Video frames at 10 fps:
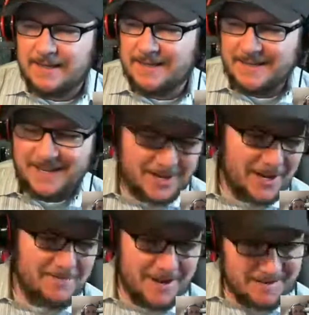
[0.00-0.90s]

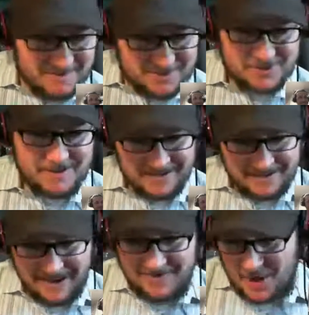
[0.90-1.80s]
yeah I've, I've
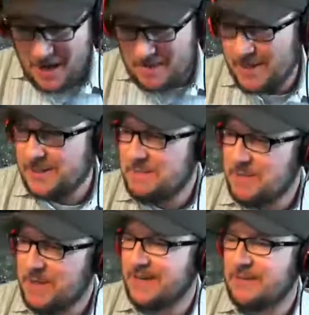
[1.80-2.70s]
I've talked about this
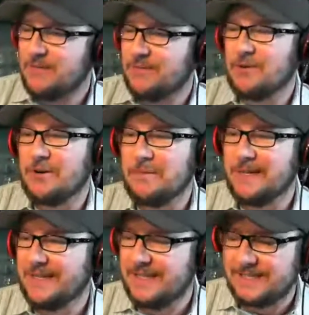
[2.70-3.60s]
beer here before
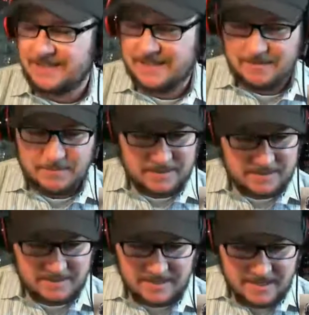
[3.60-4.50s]
but it's just it
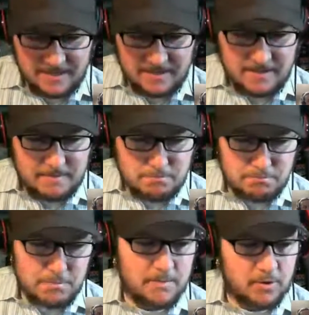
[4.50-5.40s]
was
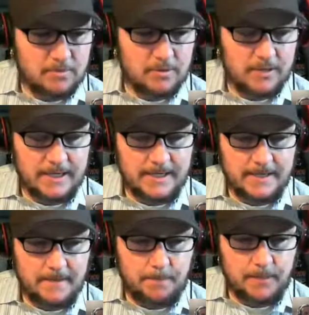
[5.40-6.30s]
memorable.
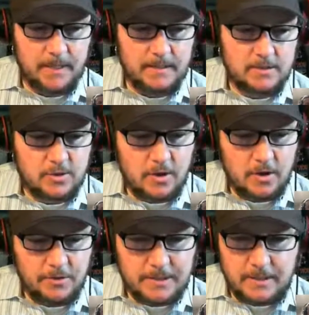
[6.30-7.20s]
Um, it's
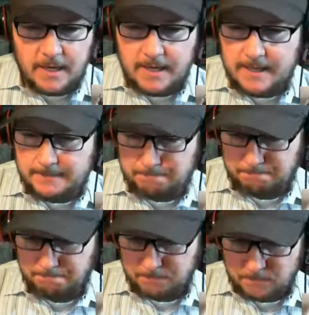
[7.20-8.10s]
called um,
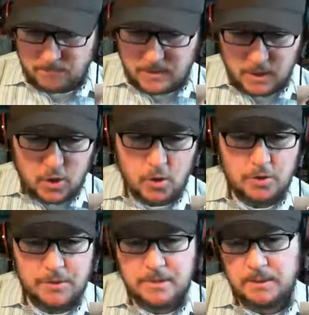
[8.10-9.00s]

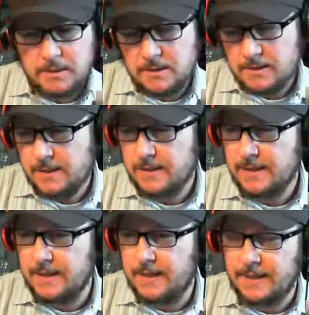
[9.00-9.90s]
Coco Nibbler
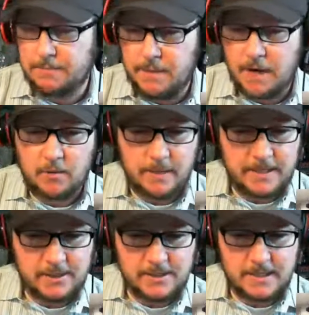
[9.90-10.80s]
uh, Barrel
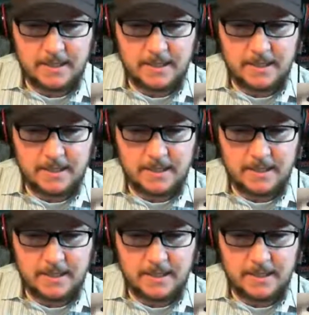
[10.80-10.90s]
Aged.